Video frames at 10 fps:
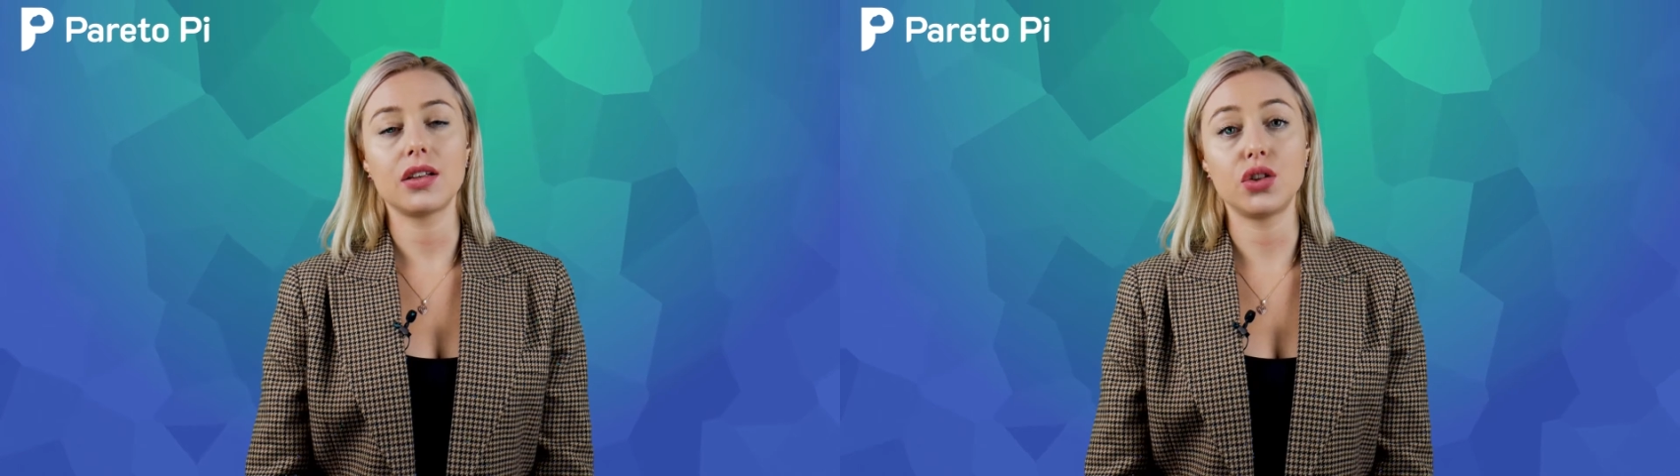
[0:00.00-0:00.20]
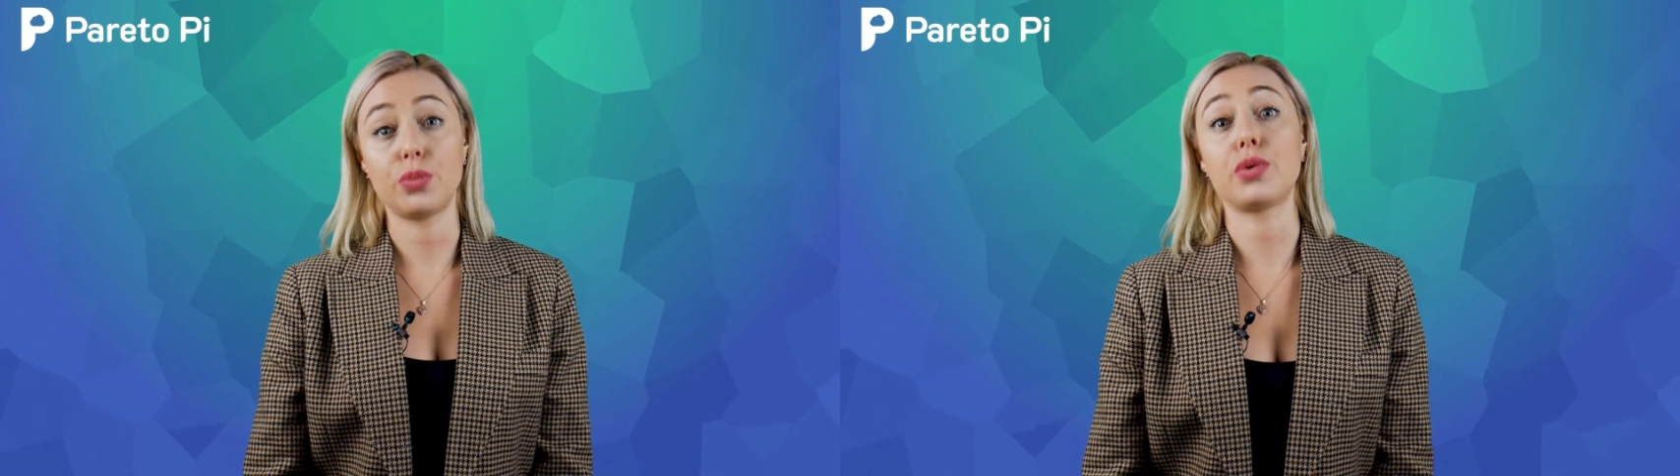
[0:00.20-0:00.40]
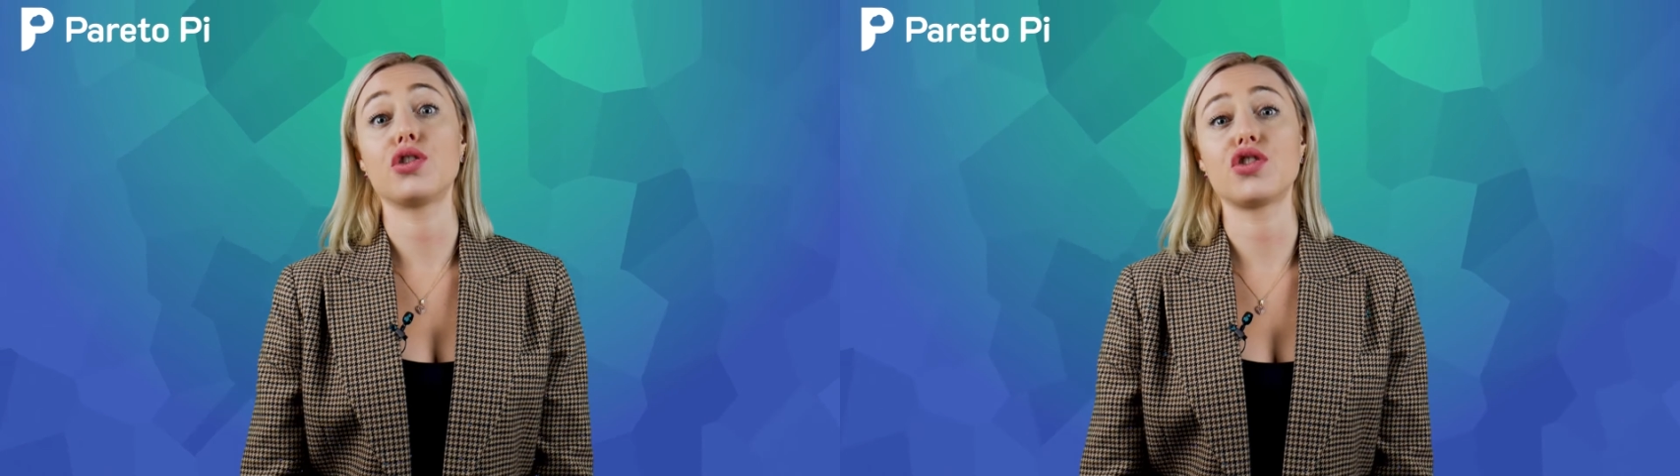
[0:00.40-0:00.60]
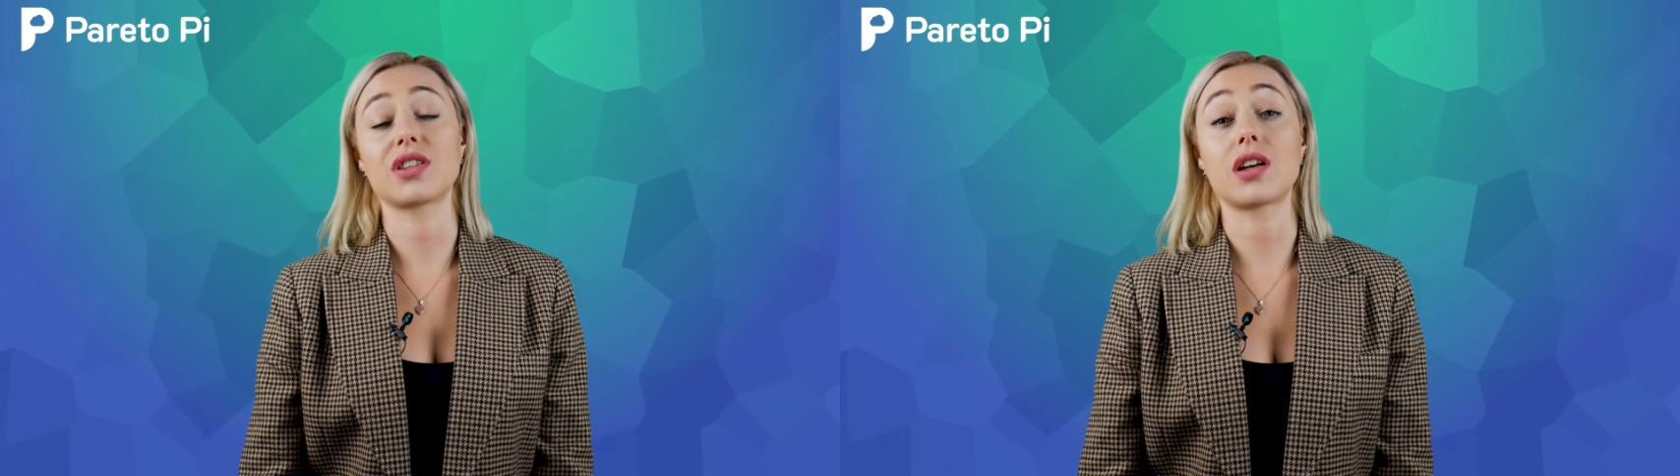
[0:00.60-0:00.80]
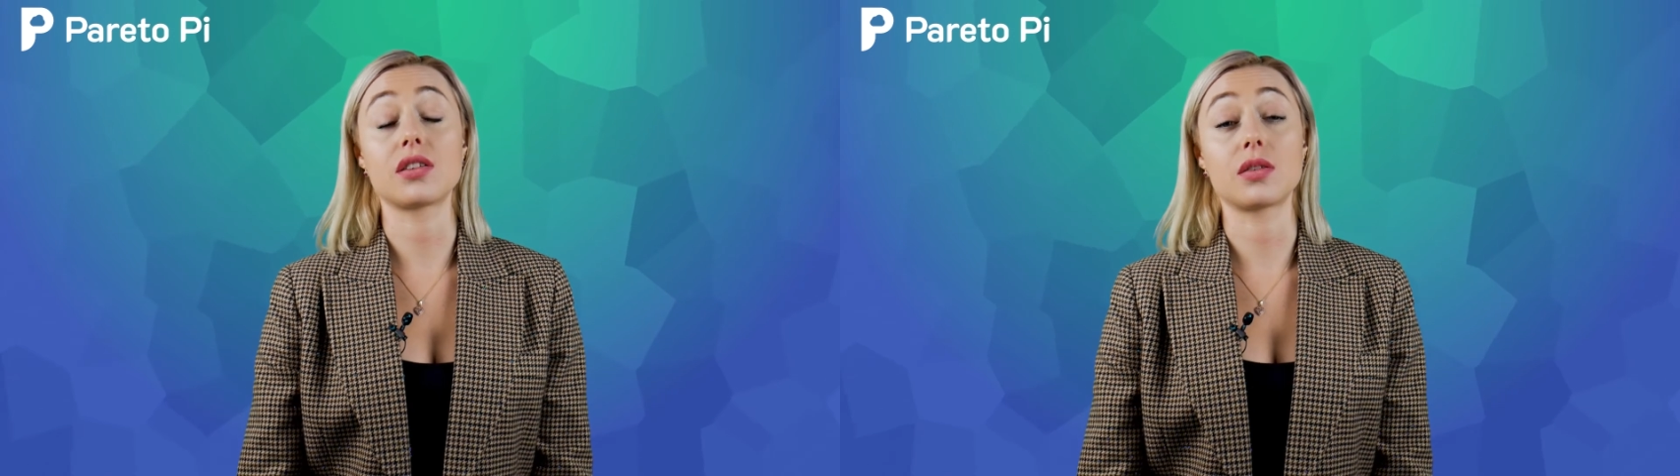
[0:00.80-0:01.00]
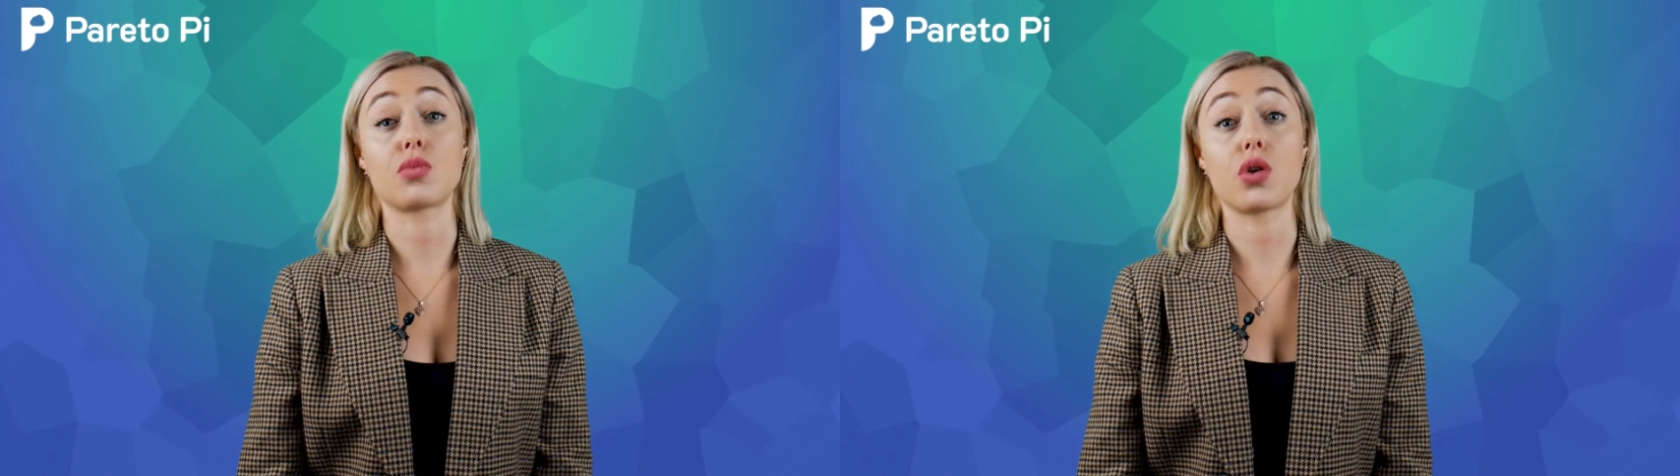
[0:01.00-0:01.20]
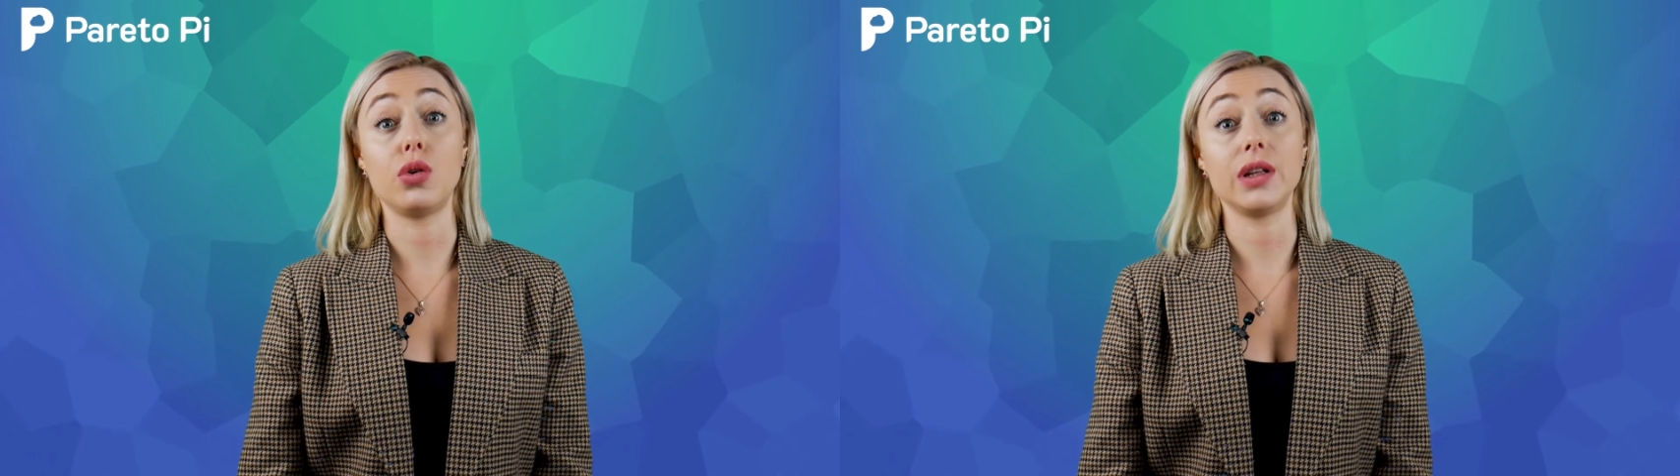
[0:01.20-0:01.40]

to purchase custom role